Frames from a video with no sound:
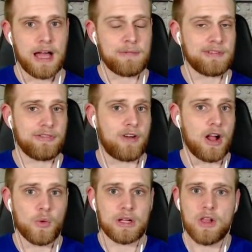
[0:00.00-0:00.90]
I've been
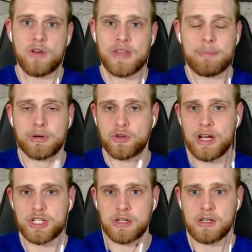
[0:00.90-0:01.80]
following along that
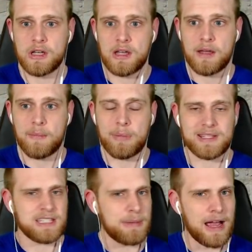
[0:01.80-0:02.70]
progression,
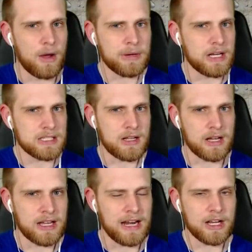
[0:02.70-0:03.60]
but somehow I'm getting stuck.
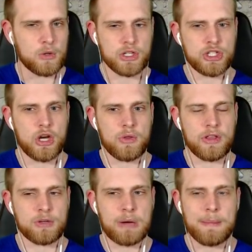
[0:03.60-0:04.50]
It kind of goes to show that
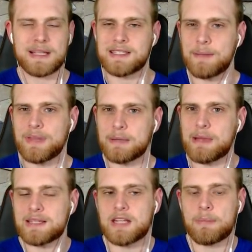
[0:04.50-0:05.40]
there's probably something
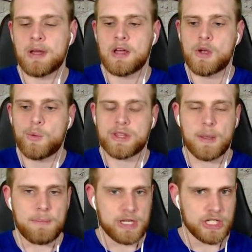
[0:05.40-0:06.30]
messed up with
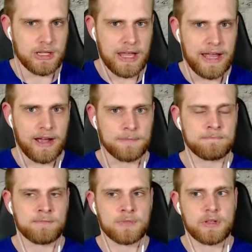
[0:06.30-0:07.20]
the mission
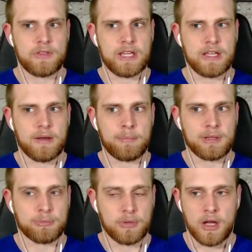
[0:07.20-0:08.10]
layout, the,
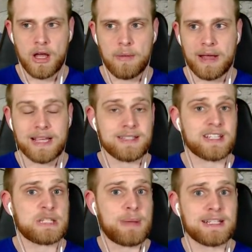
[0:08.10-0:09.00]
um, I guess,
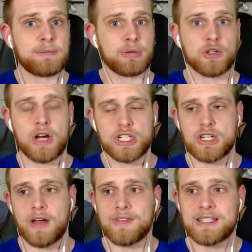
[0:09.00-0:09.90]
expected
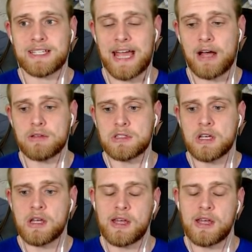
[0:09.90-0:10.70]
progression of these accounts.